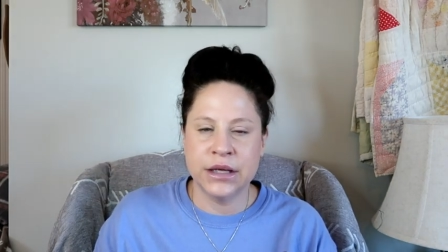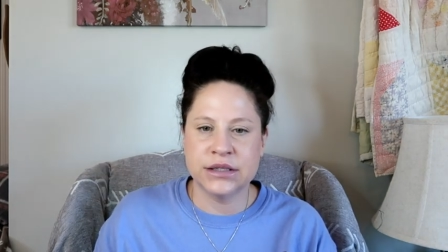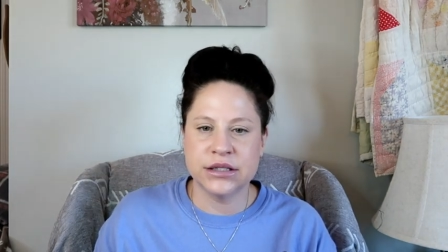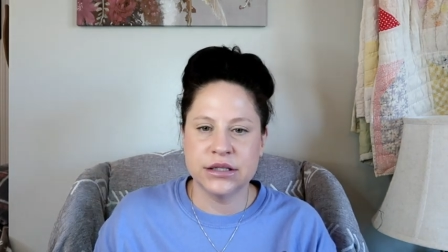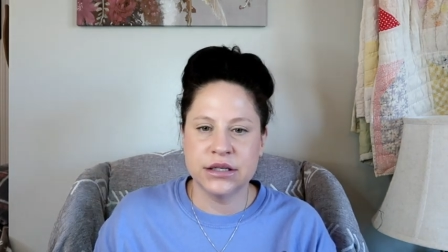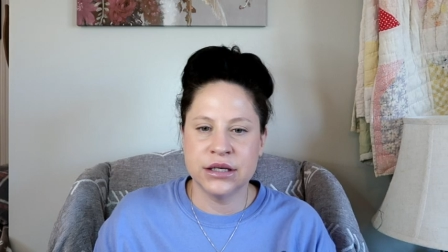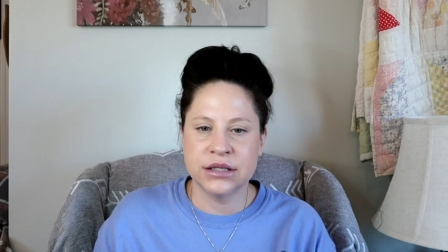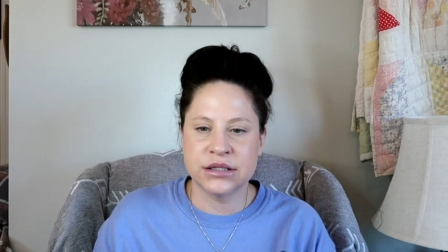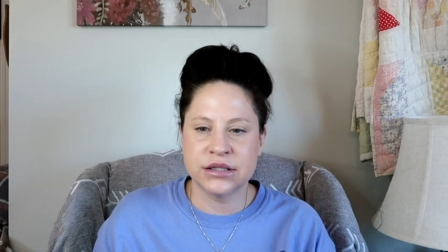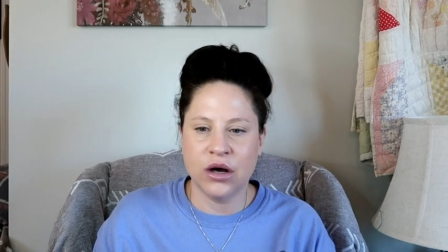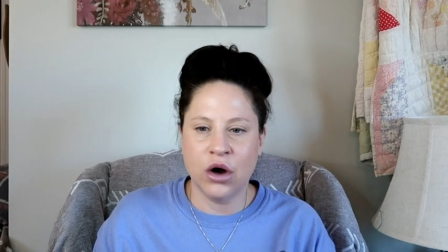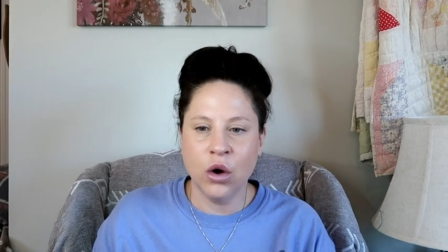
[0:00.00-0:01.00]
It's,
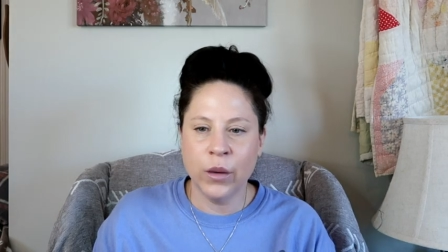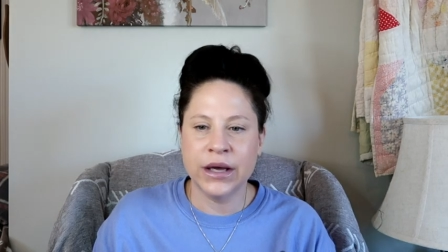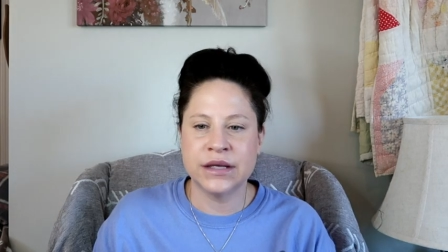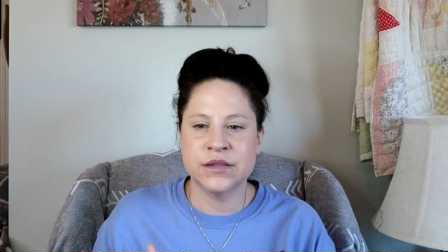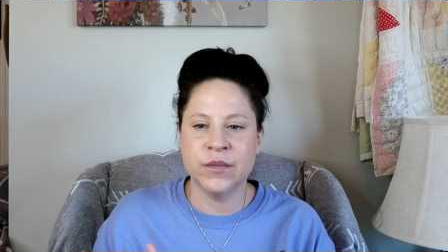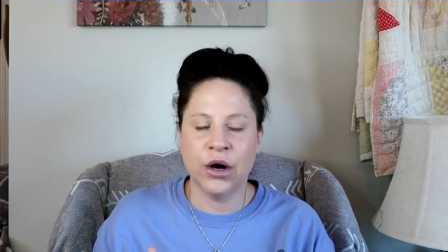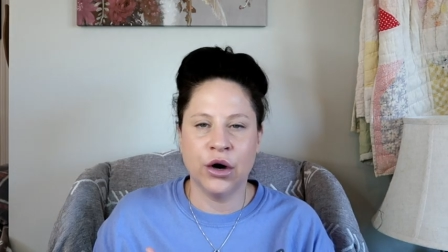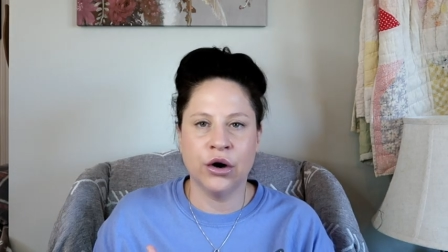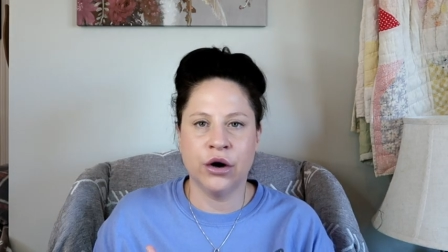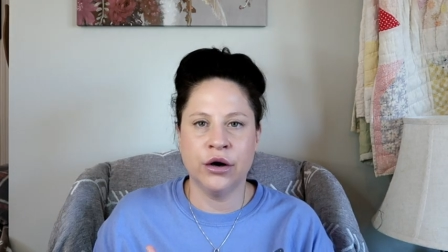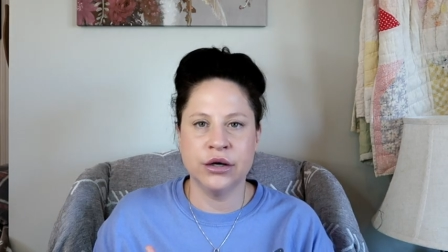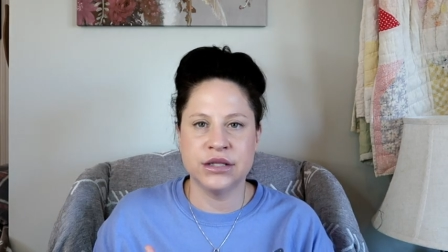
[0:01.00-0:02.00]
it's always my
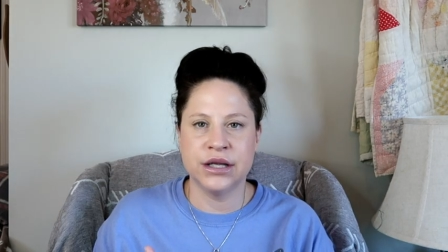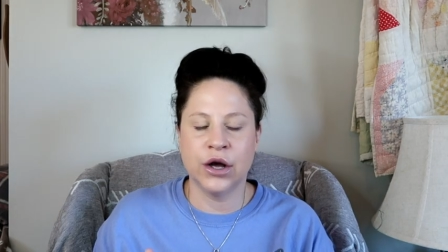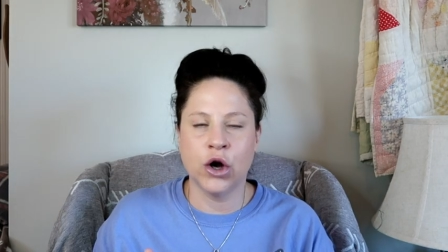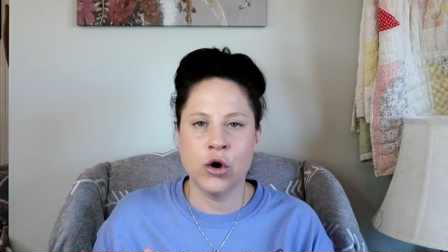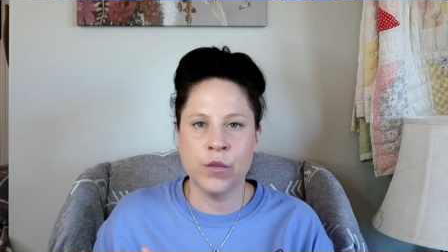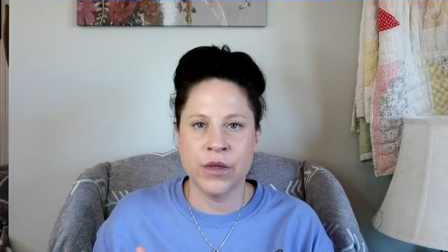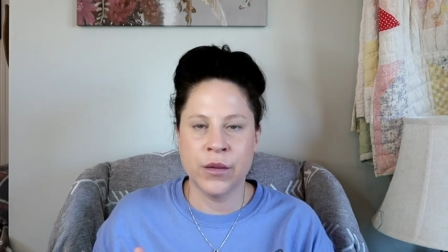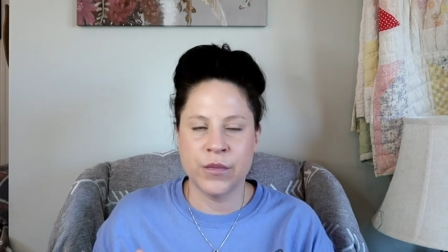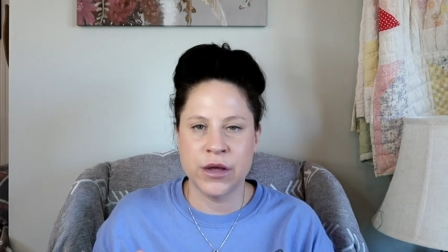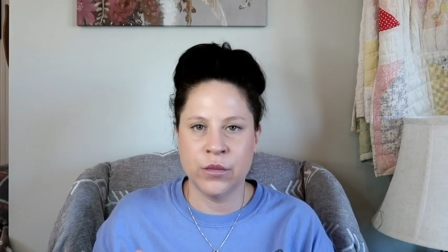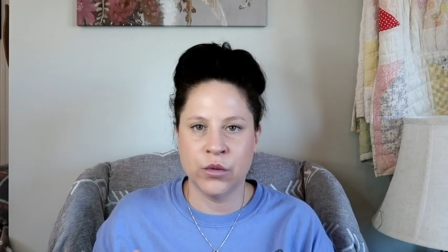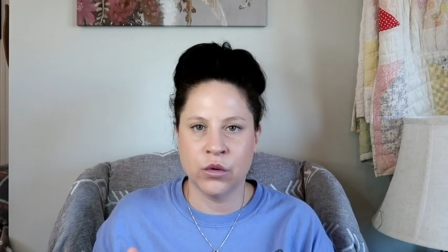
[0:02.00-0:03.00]
heart and hope that
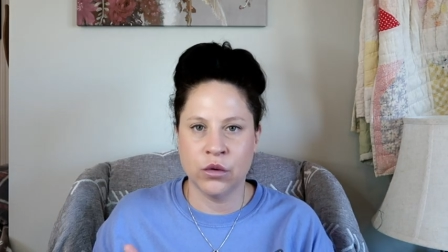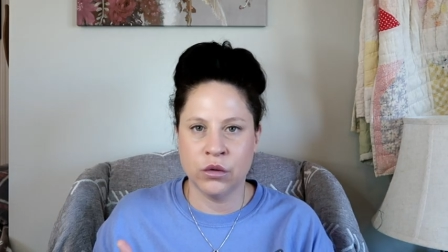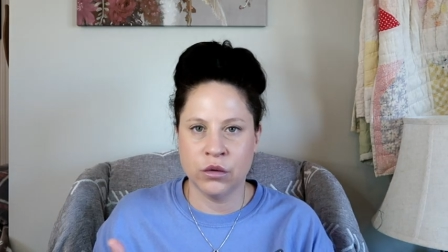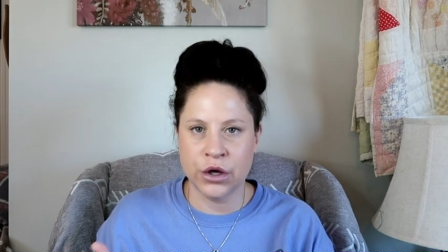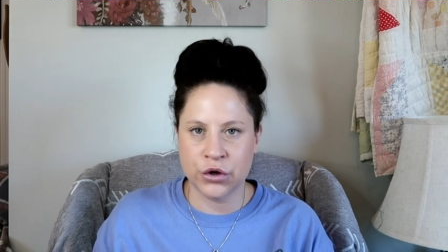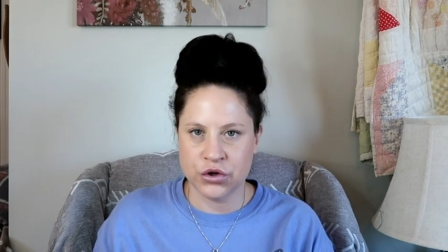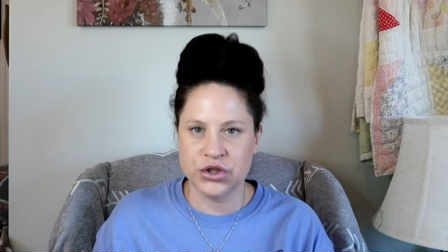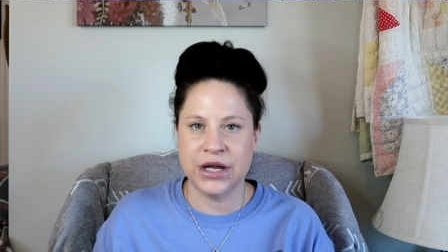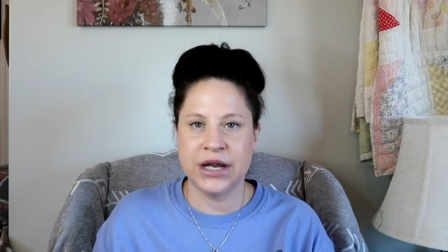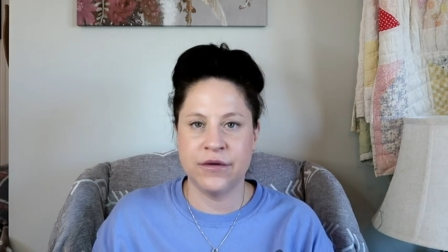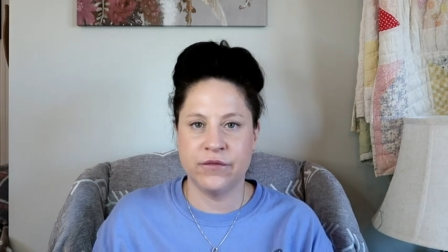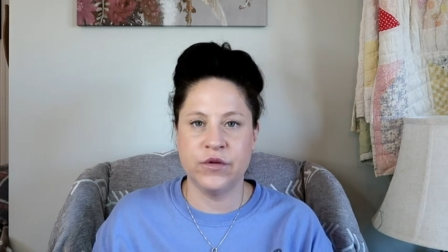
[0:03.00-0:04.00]
people
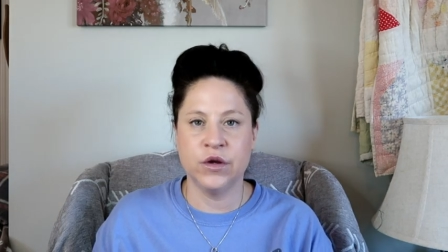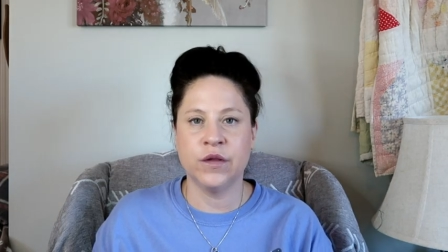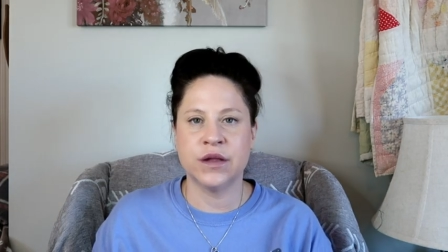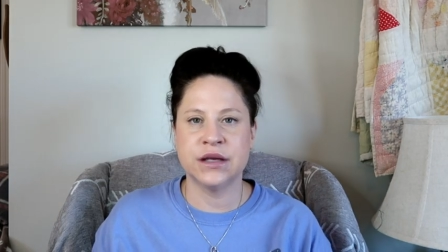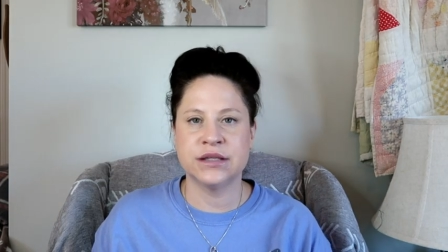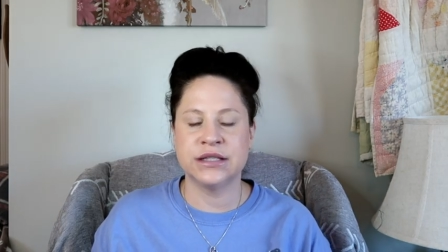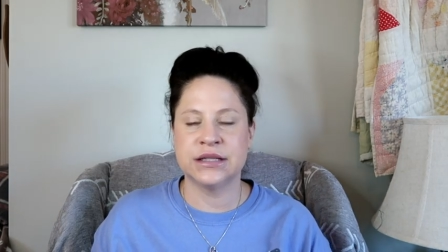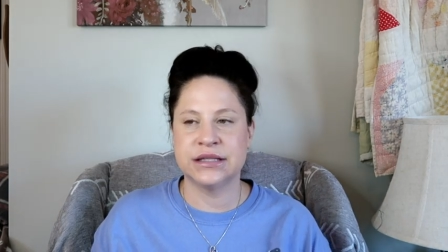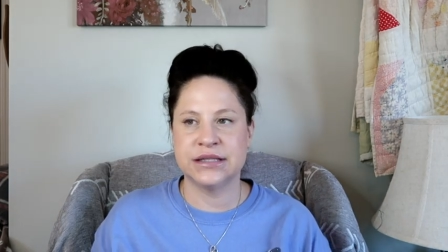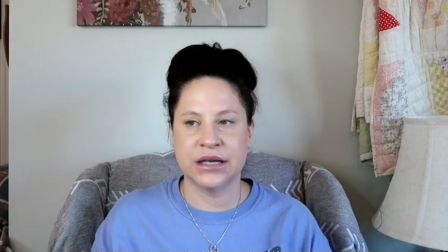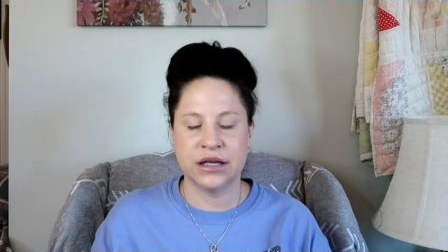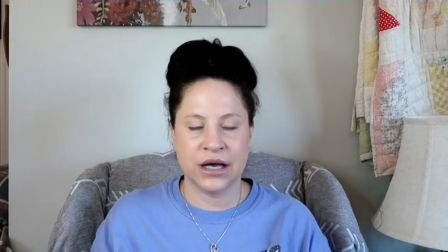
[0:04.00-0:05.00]
understand and feel this. And
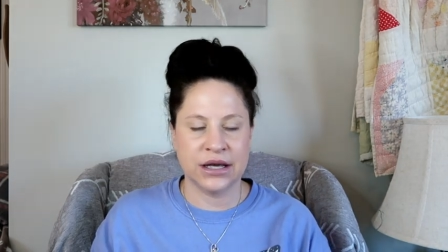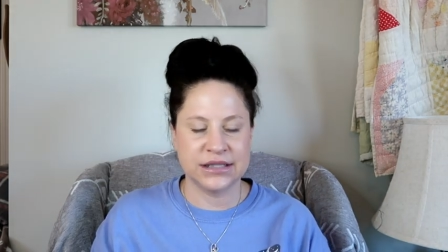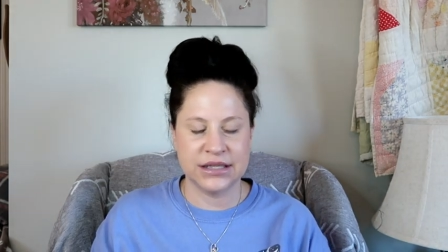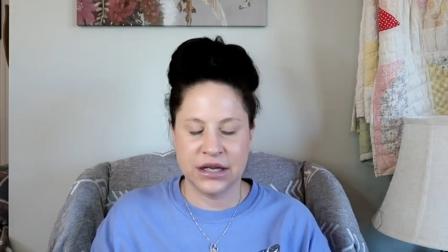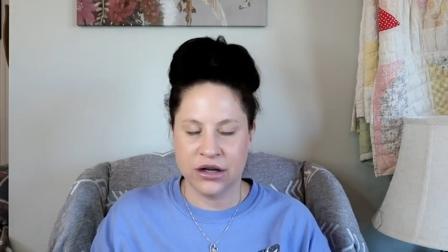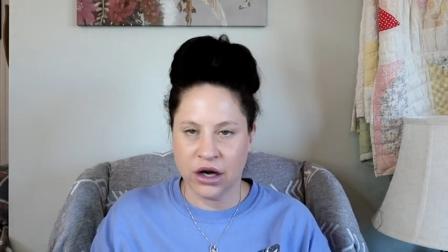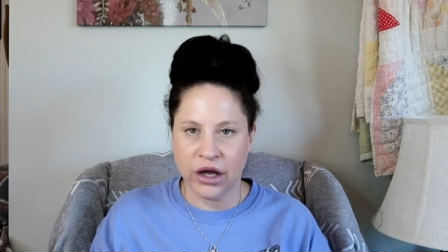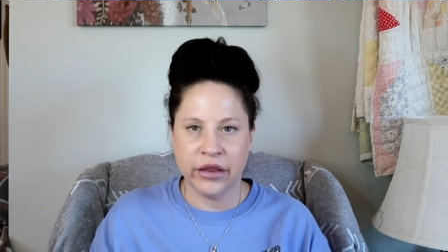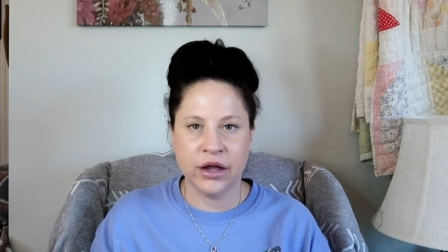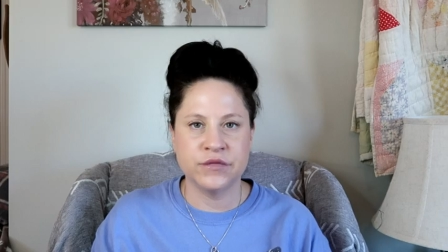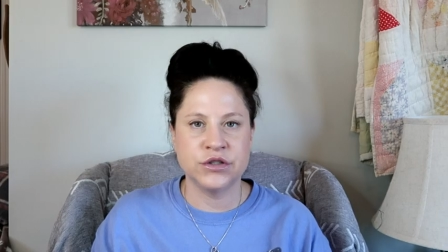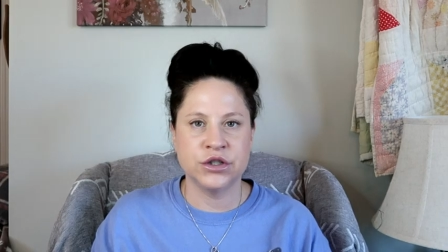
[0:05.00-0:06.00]
it's like, I say, God
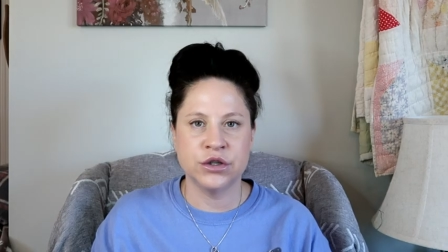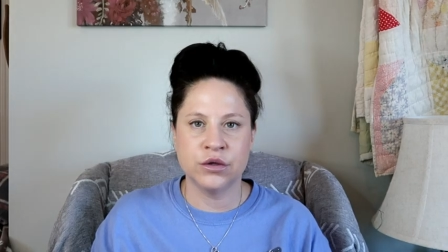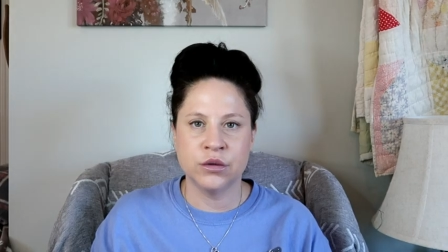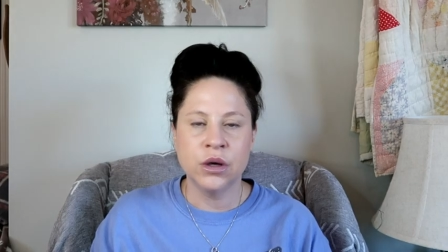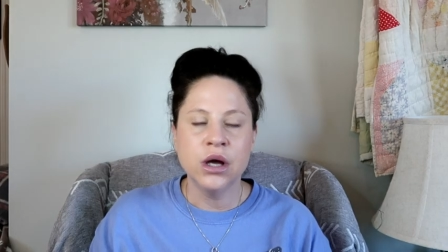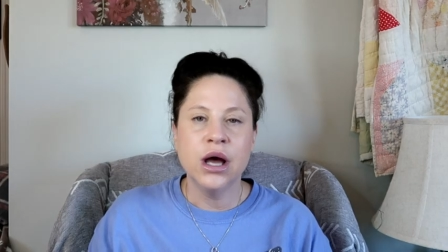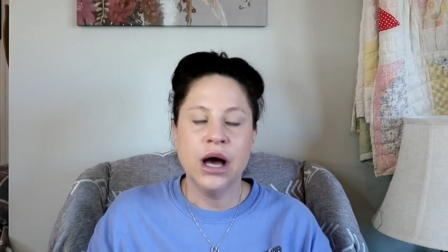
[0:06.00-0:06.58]
loves you.